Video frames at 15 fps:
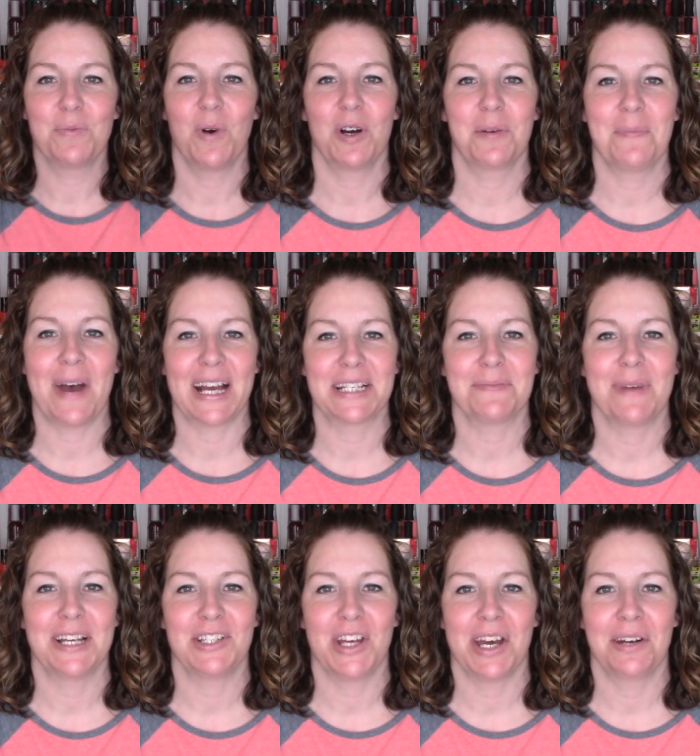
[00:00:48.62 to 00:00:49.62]
welcome back to
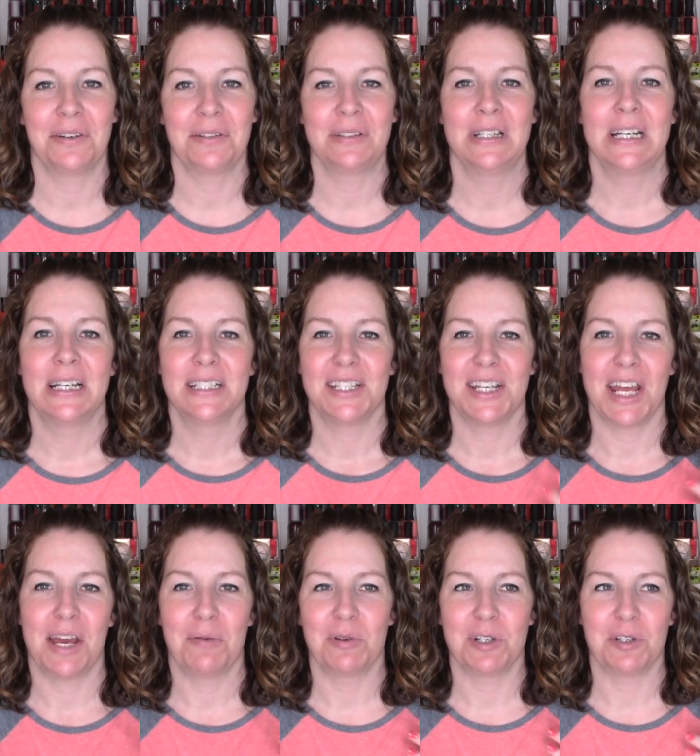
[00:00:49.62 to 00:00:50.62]
my channel.
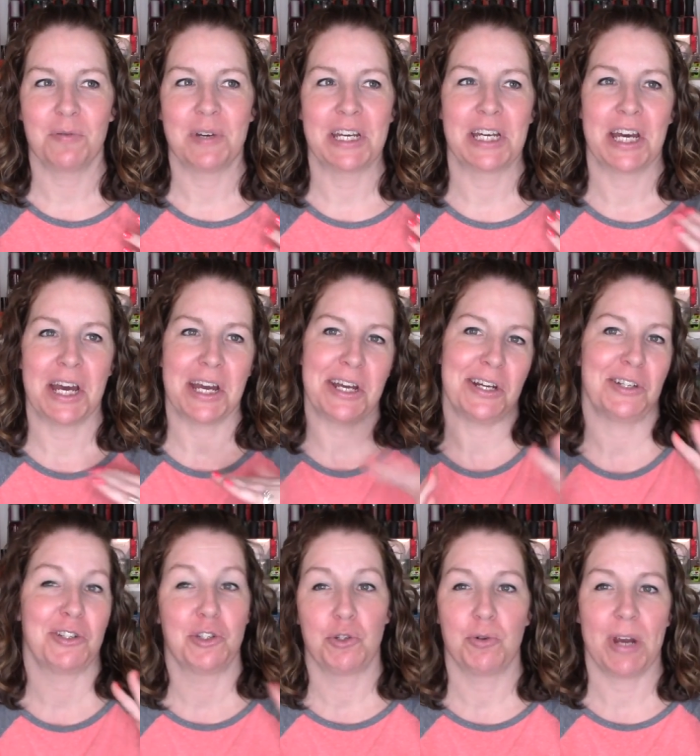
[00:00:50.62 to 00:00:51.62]
Today we're doing a
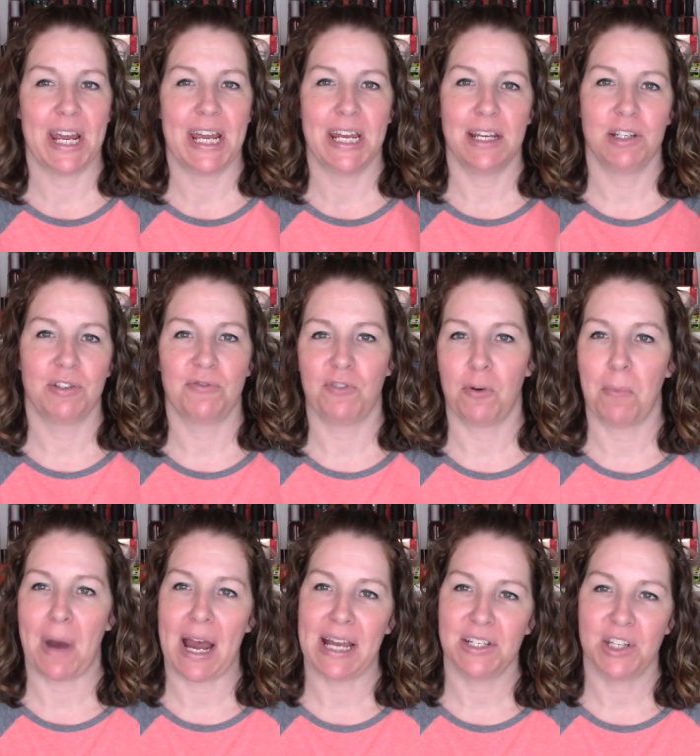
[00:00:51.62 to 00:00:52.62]
strange for
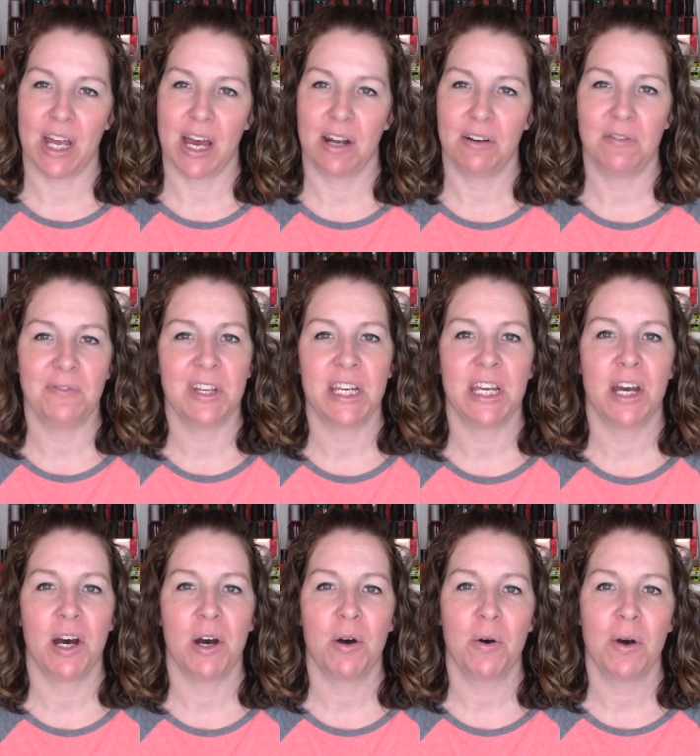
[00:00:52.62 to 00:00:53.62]
my channel
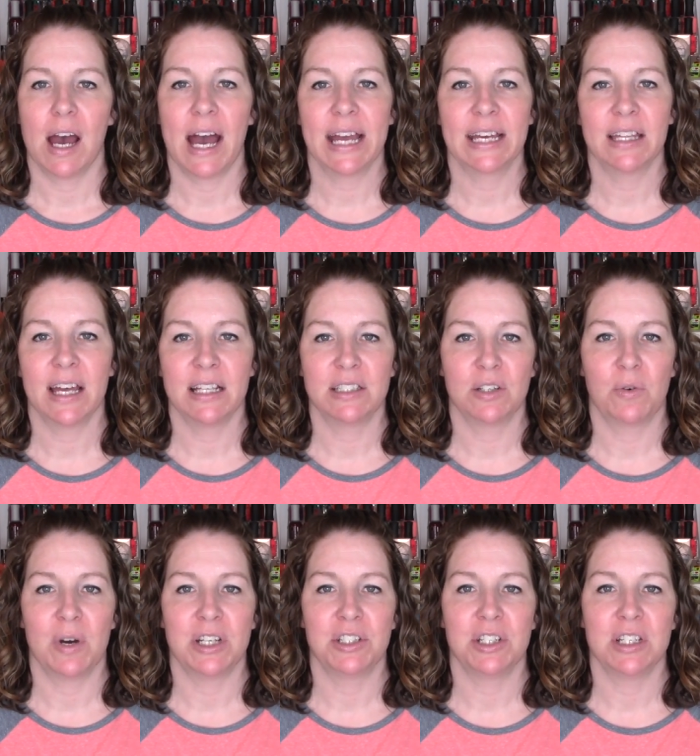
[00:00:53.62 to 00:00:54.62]
video. I get lots of
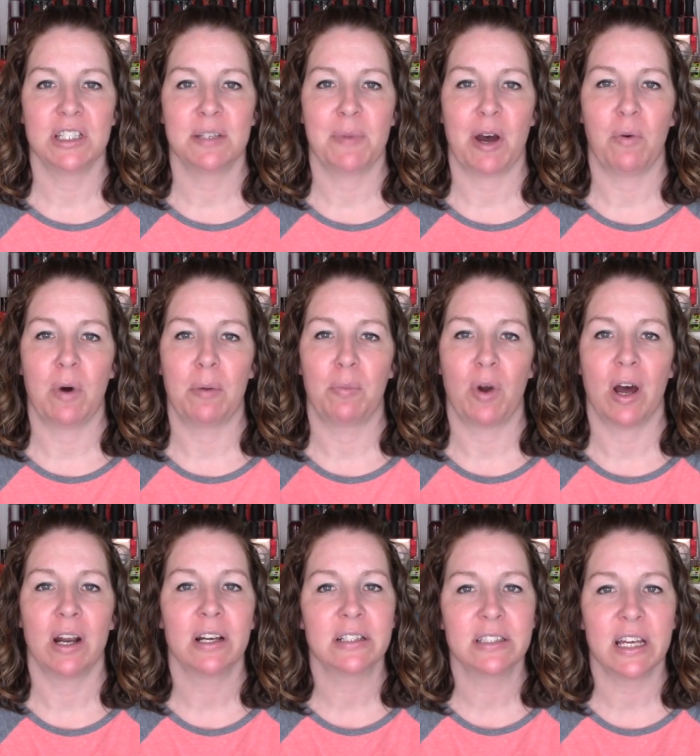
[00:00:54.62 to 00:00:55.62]
questions about what
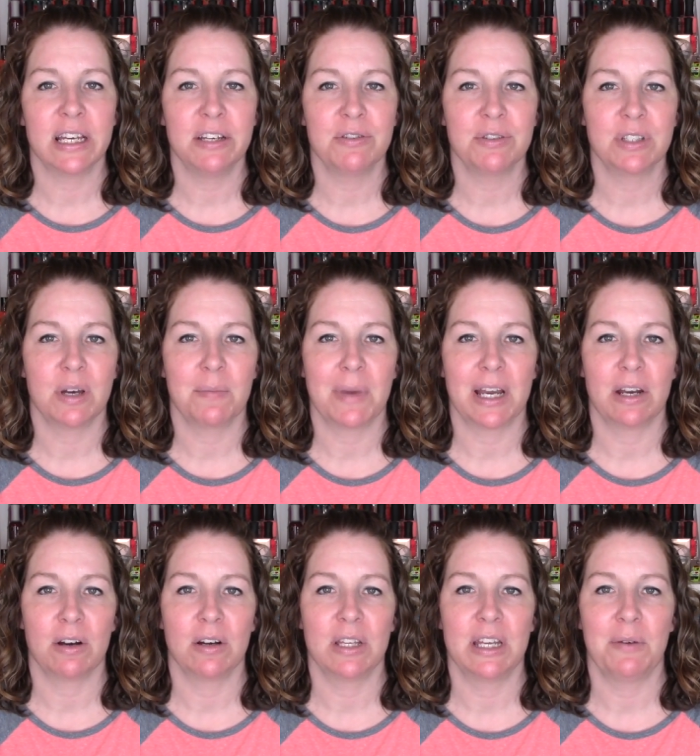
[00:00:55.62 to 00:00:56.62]
products I use on my
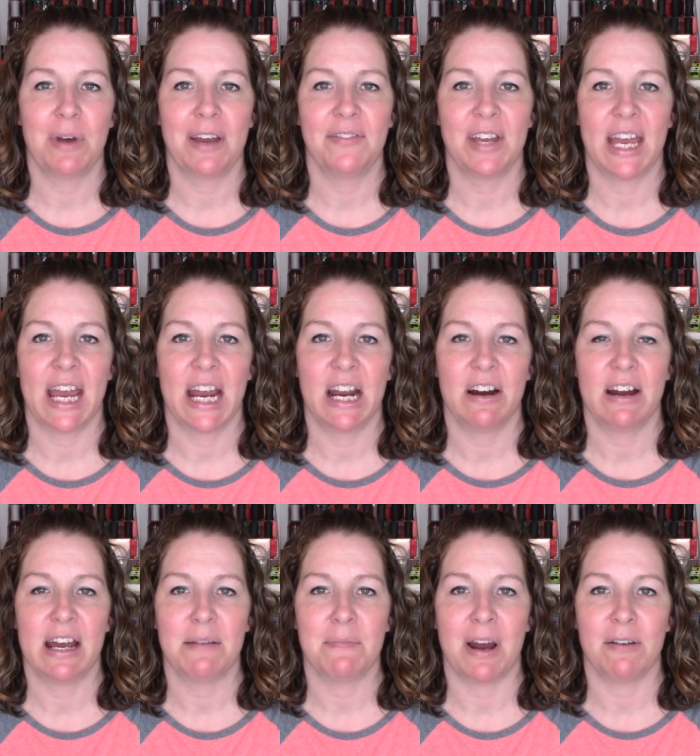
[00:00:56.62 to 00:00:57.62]
curly wavy hair
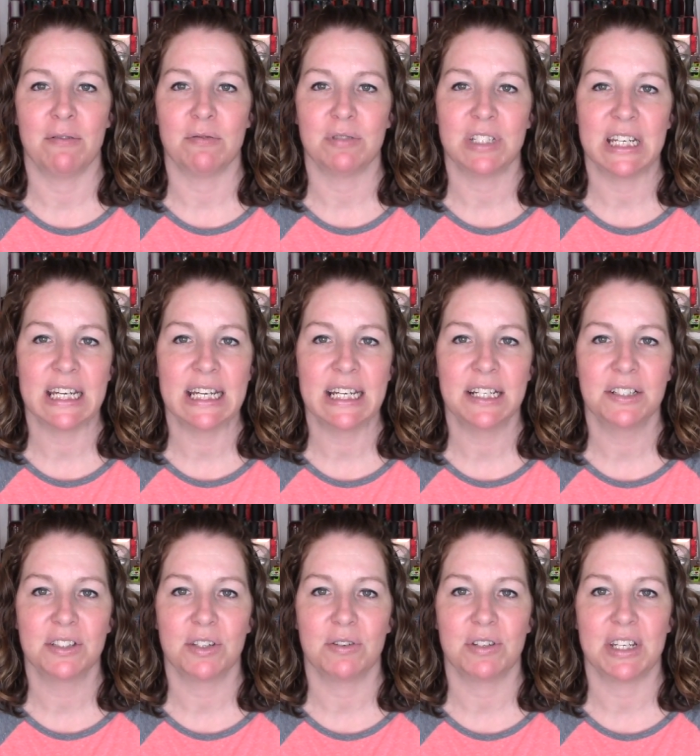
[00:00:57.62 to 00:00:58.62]
and my routine,
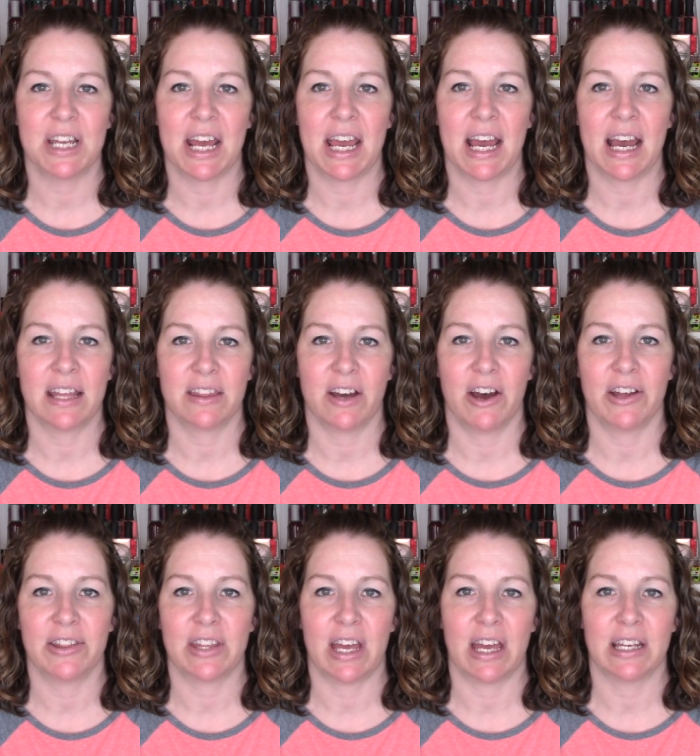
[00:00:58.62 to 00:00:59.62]
so today I
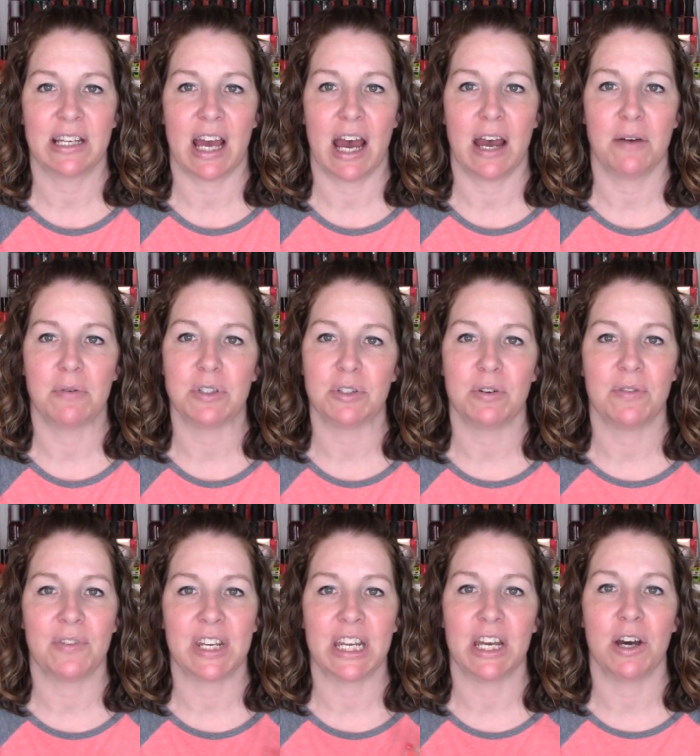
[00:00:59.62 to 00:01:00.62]
thought that I would do a
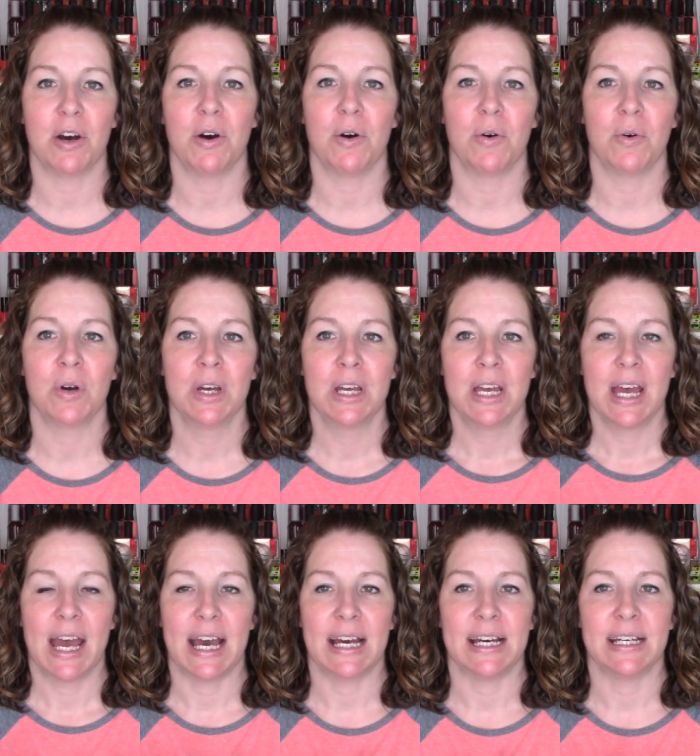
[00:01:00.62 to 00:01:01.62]
video
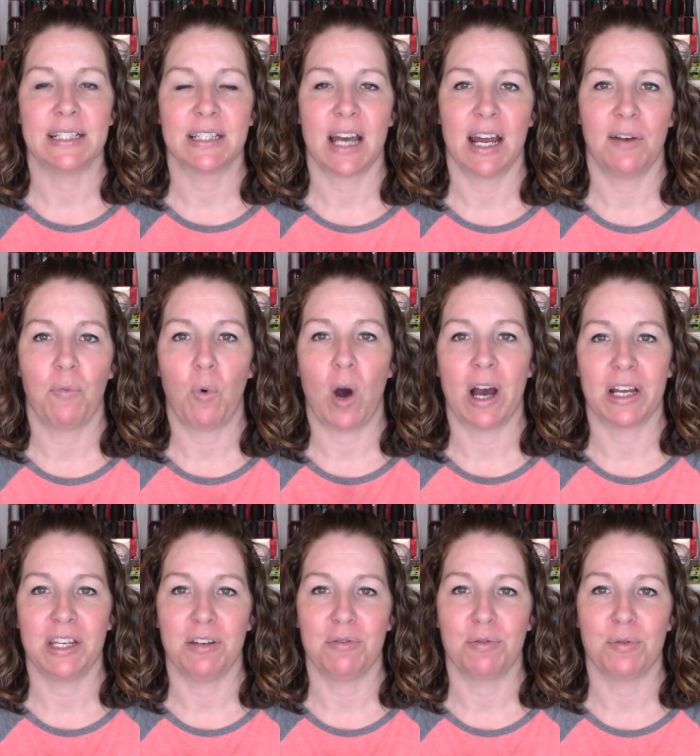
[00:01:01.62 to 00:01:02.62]
and kind of
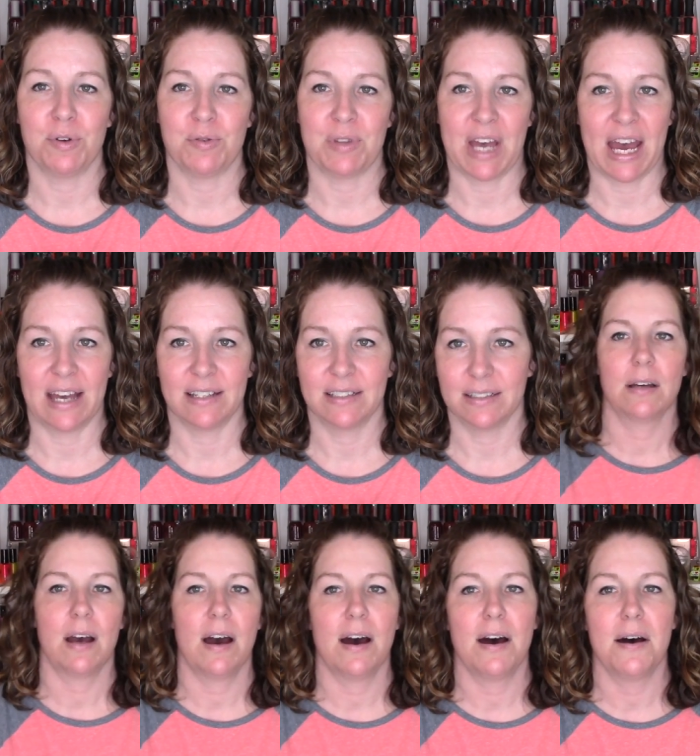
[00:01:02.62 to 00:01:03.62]
walk you through that.
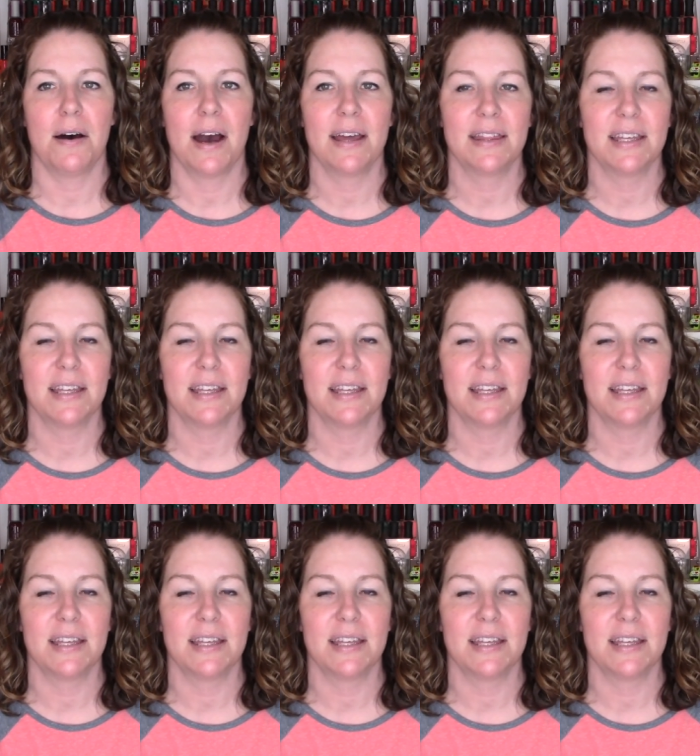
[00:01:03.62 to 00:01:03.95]
I